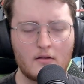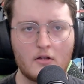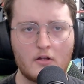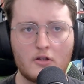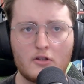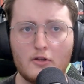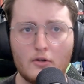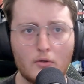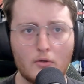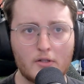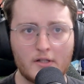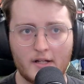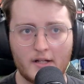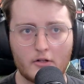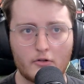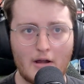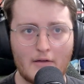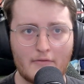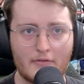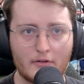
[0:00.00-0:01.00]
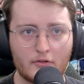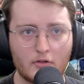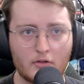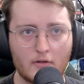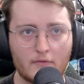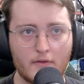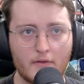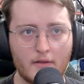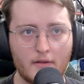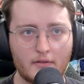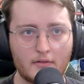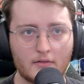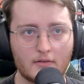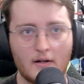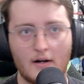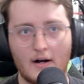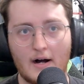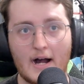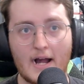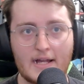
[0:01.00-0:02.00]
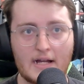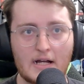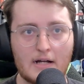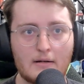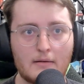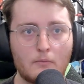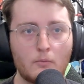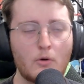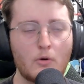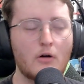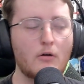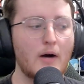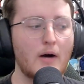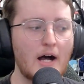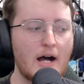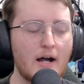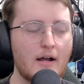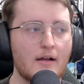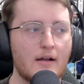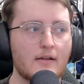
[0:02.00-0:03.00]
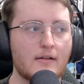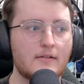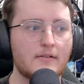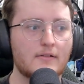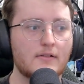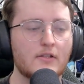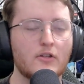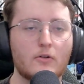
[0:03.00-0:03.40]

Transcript: You don't need a graphics card for this. You